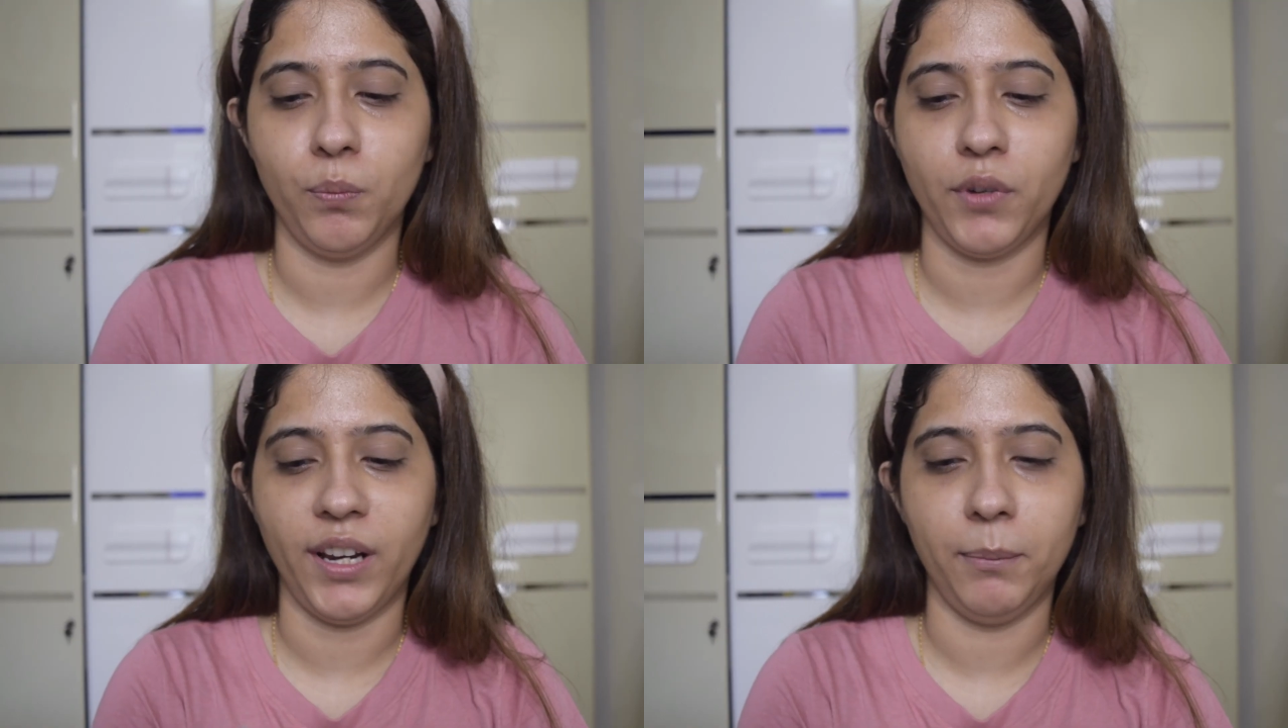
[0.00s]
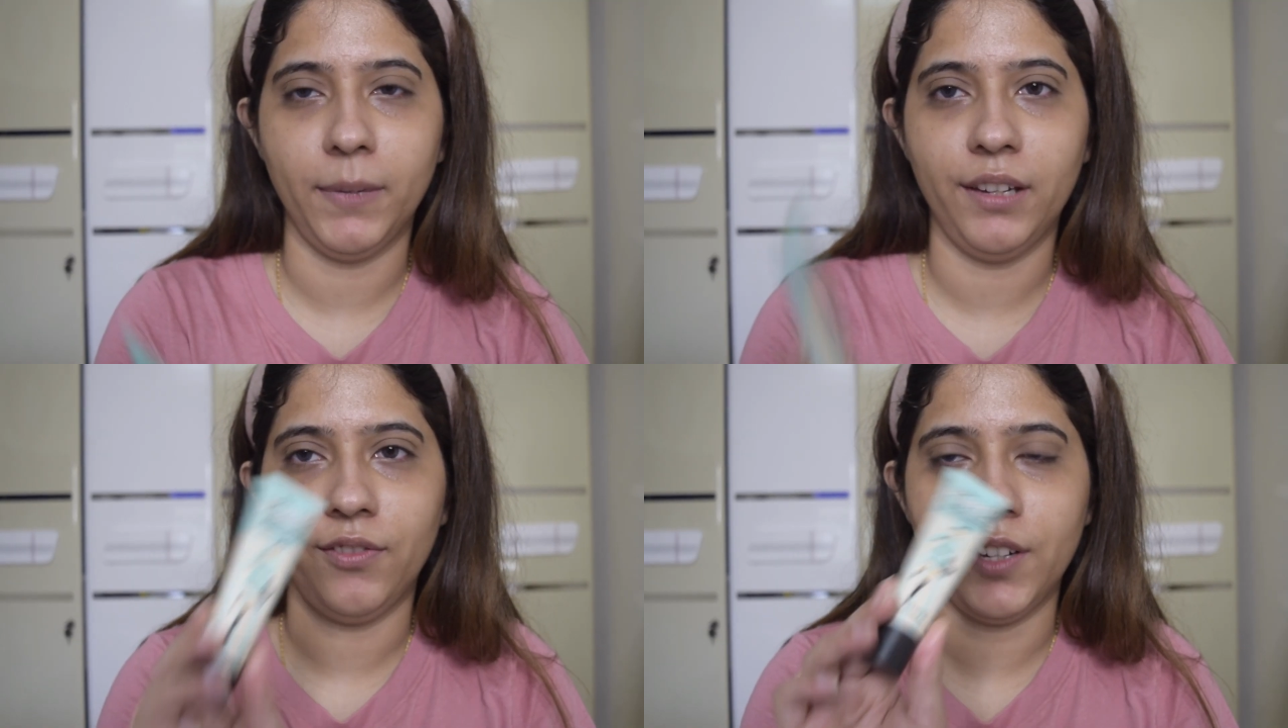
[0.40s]
Prime
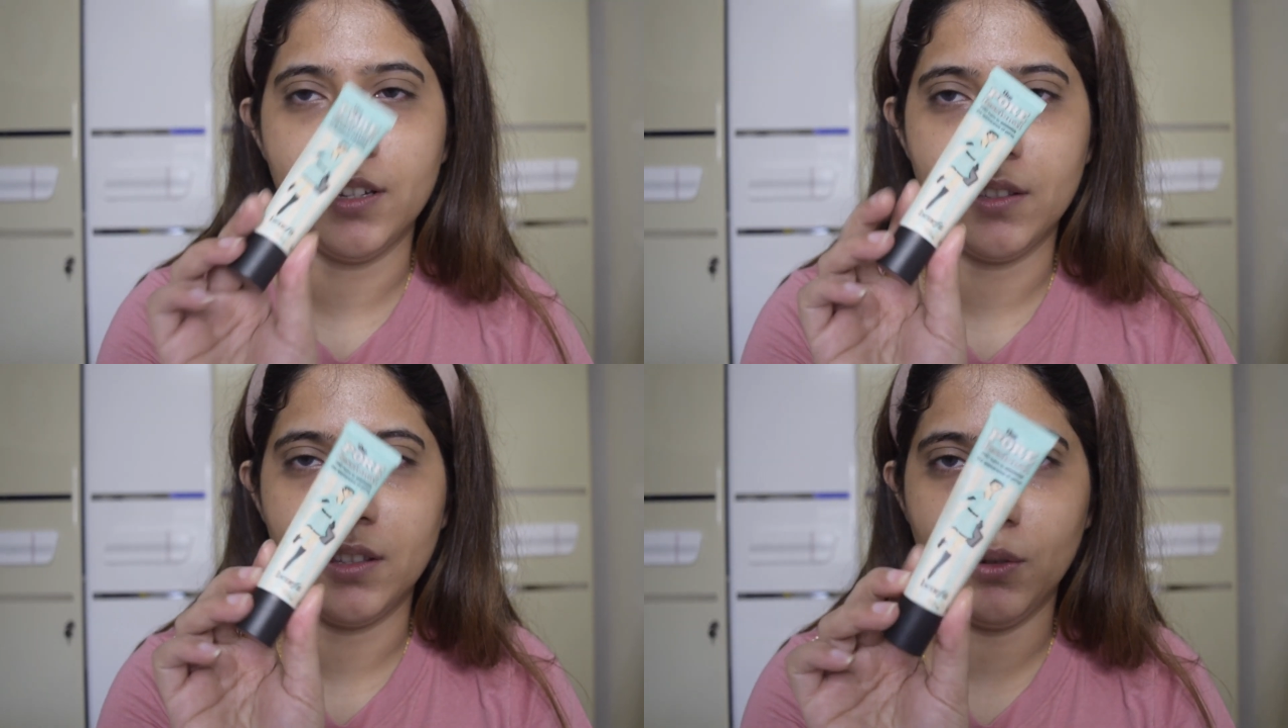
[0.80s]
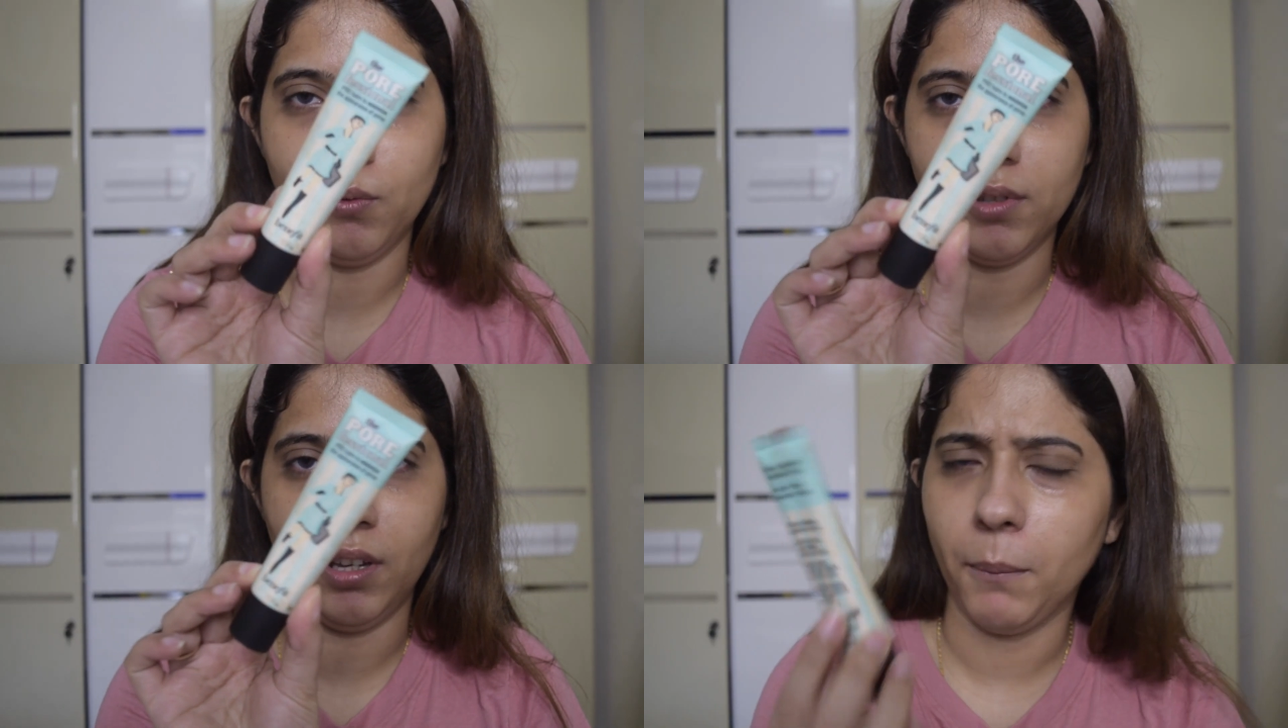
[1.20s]
my face
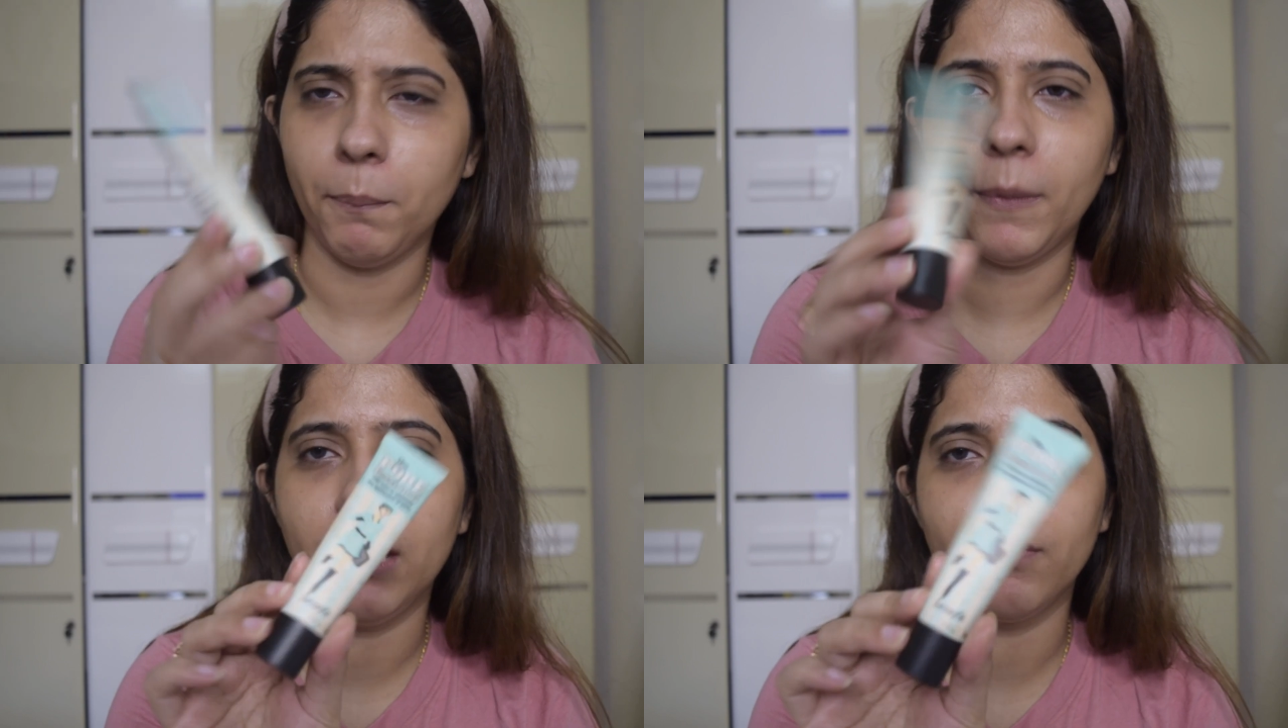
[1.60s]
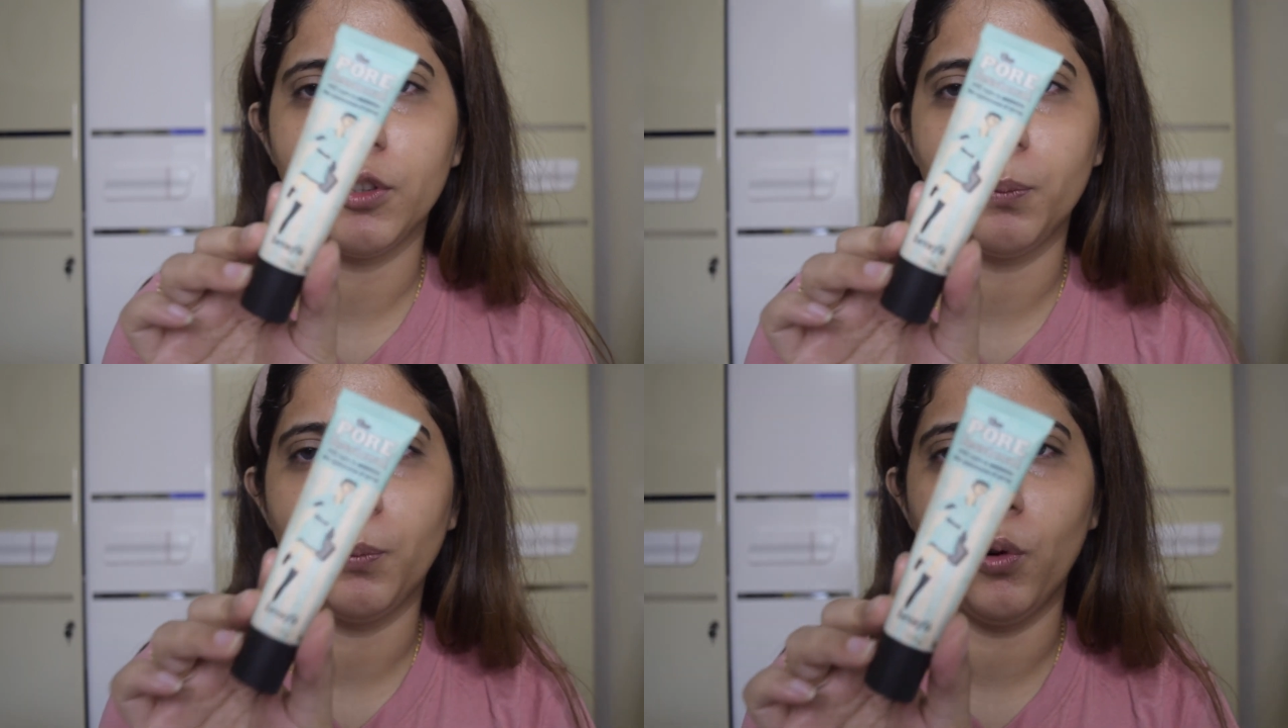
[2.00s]
using
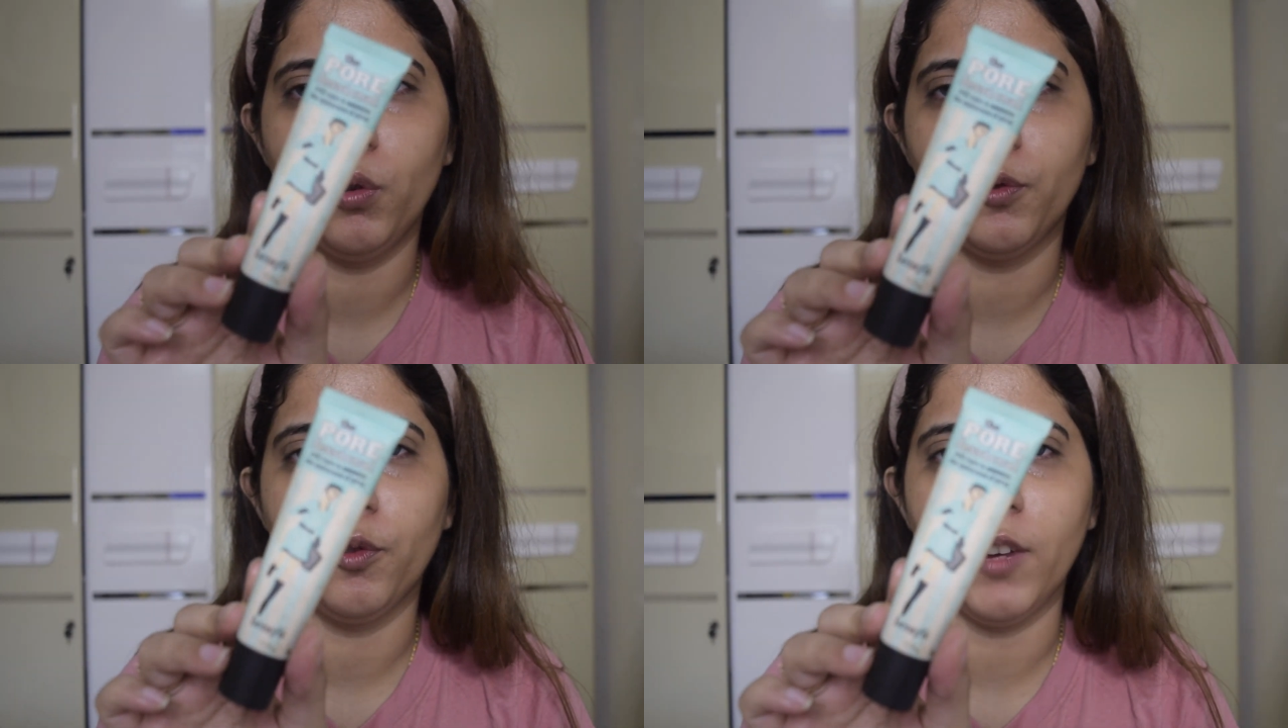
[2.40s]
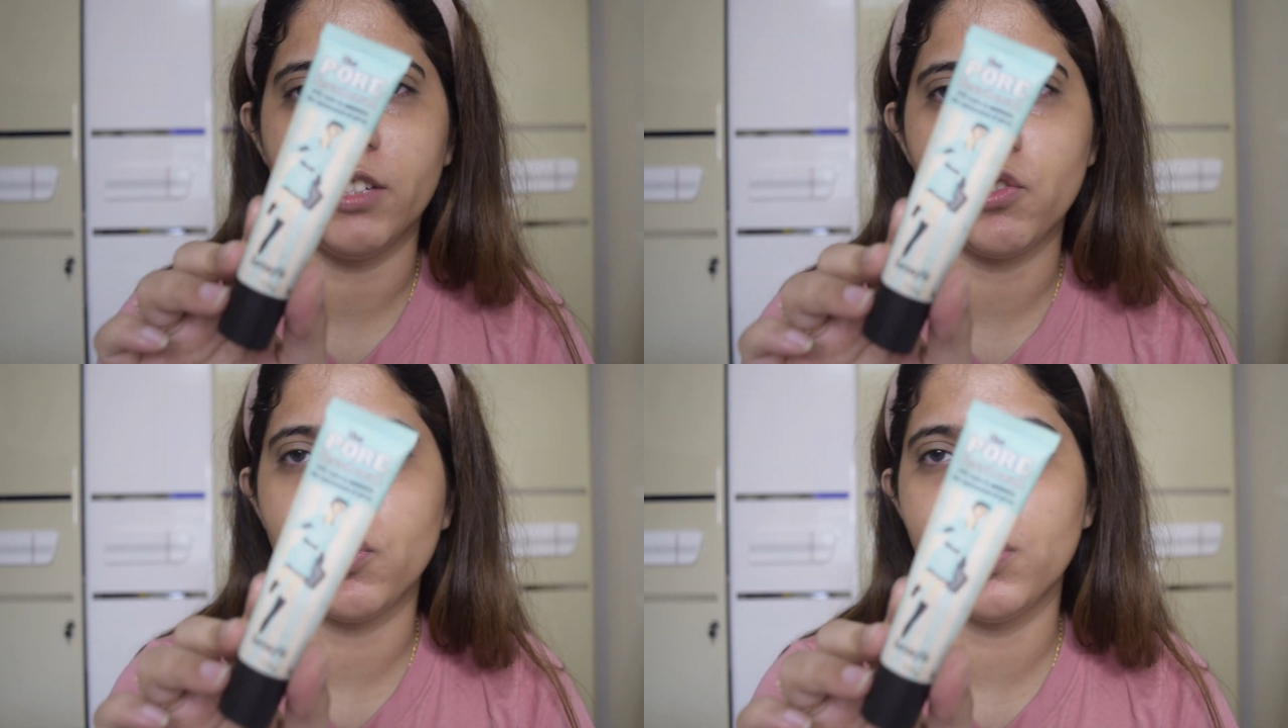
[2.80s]
Benefit
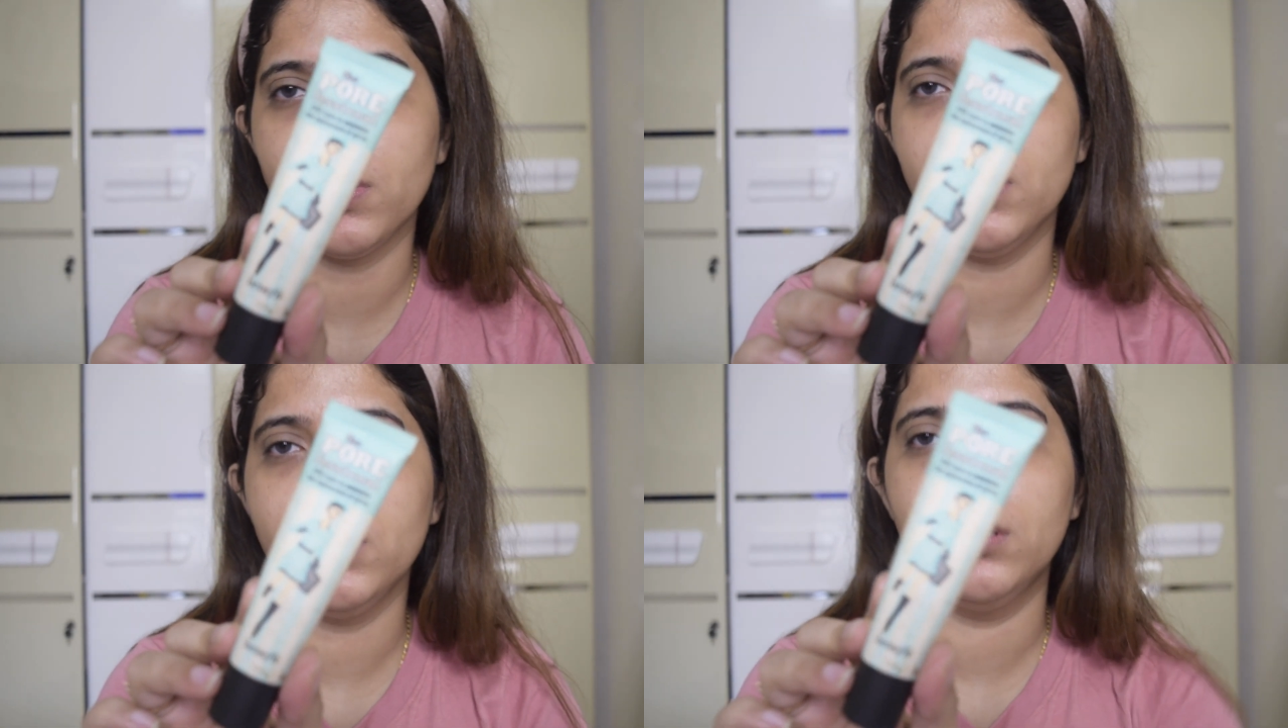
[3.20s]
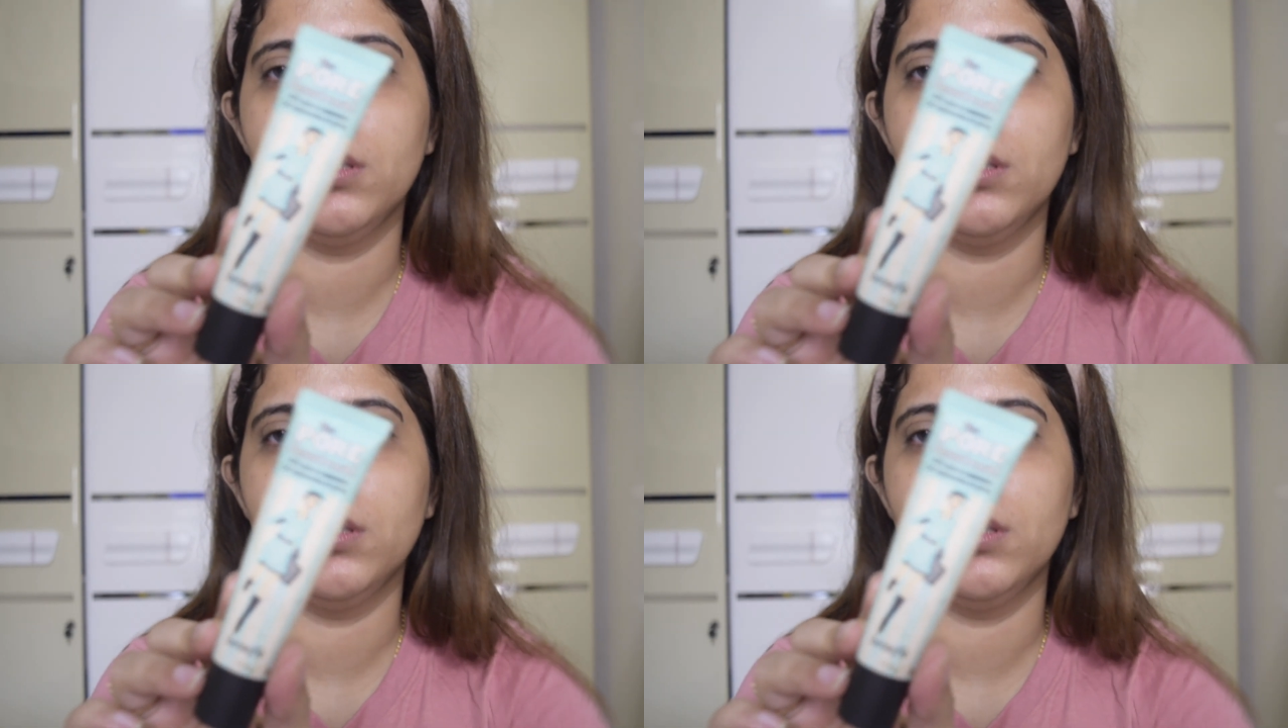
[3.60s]
Professional.